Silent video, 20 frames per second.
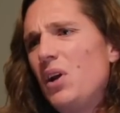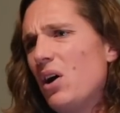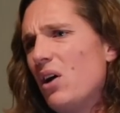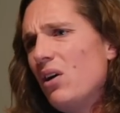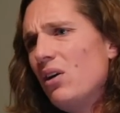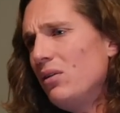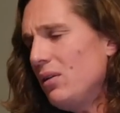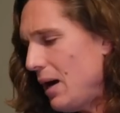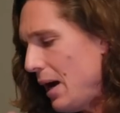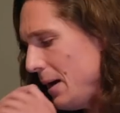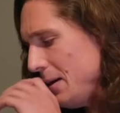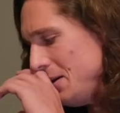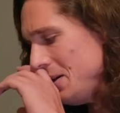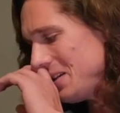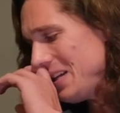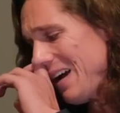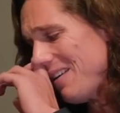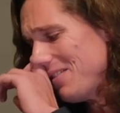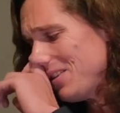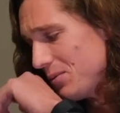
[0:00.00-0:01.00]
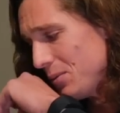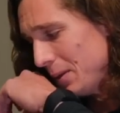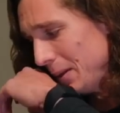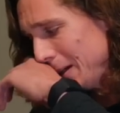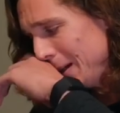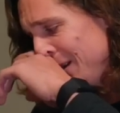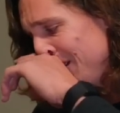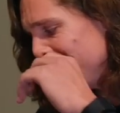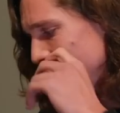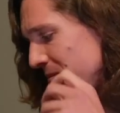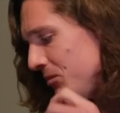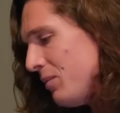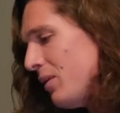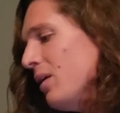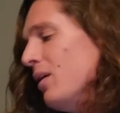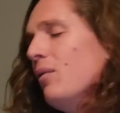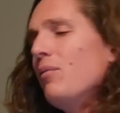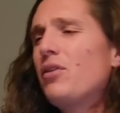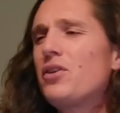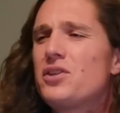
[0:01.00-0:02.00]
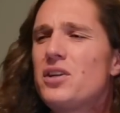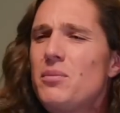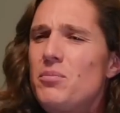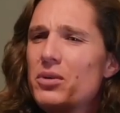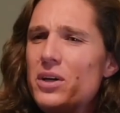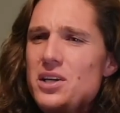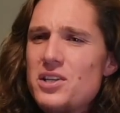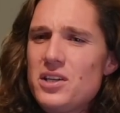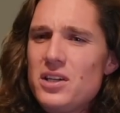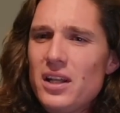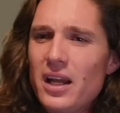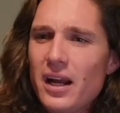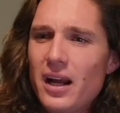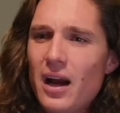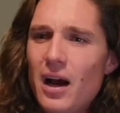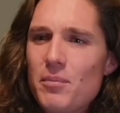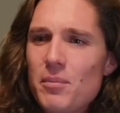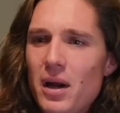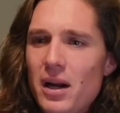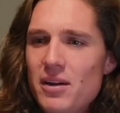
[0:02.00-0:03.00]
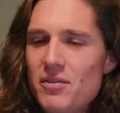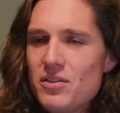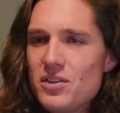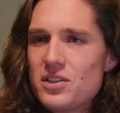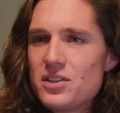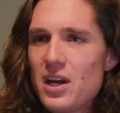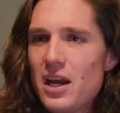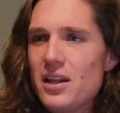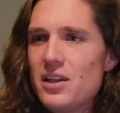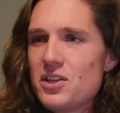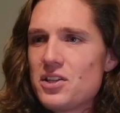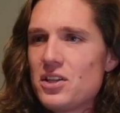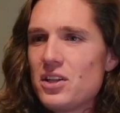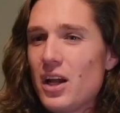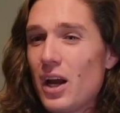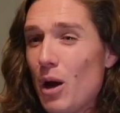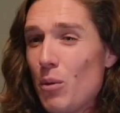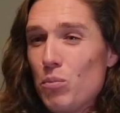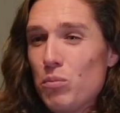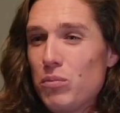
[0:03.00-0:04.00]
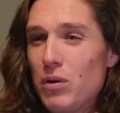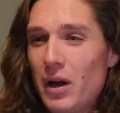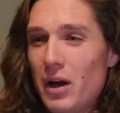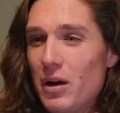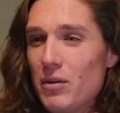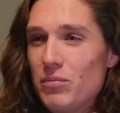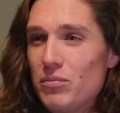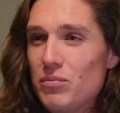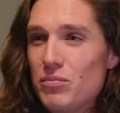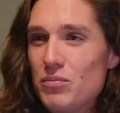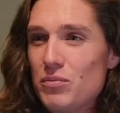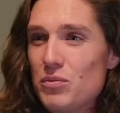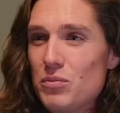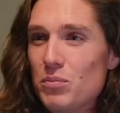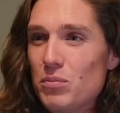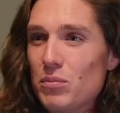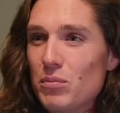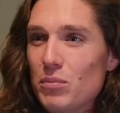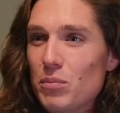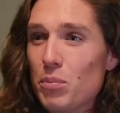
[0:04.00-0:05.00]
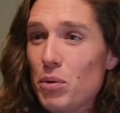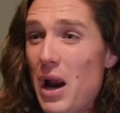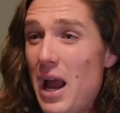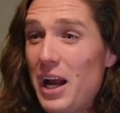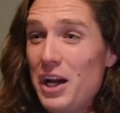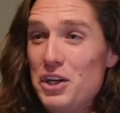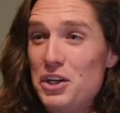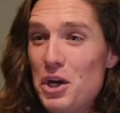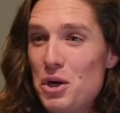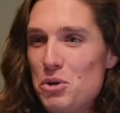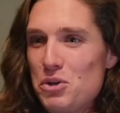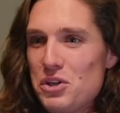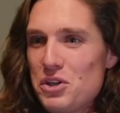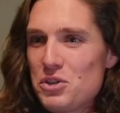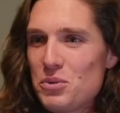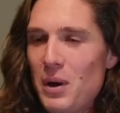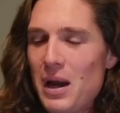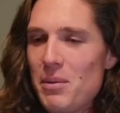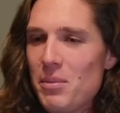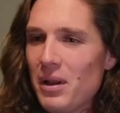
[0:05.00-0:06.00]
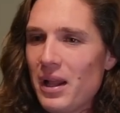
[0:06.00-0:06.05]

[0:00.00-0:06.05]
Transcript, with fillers: No, to- I used to have a Twitter for some reason. Like I'm not even saying this in like a, like a, braggadocious way,